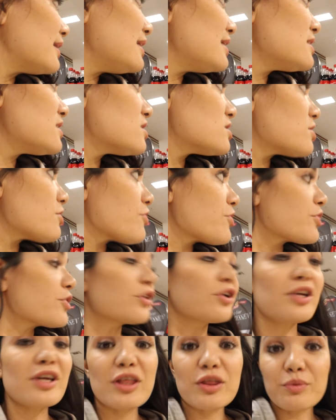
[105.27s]
least
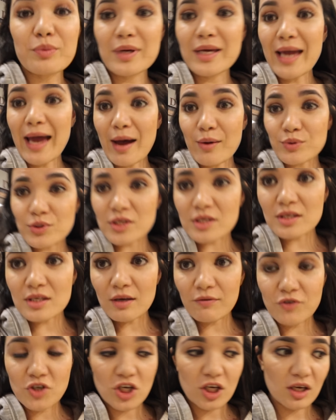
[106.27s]
33 ounces
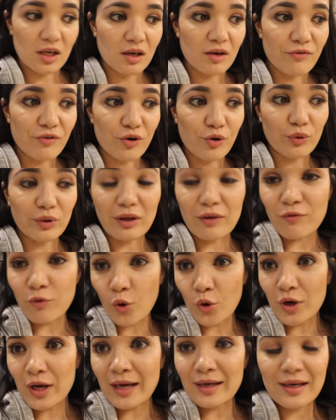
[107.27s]
of chicken for only
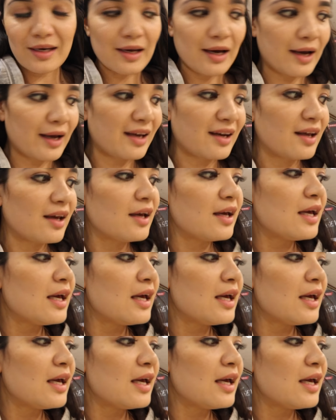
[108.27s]
$4.99.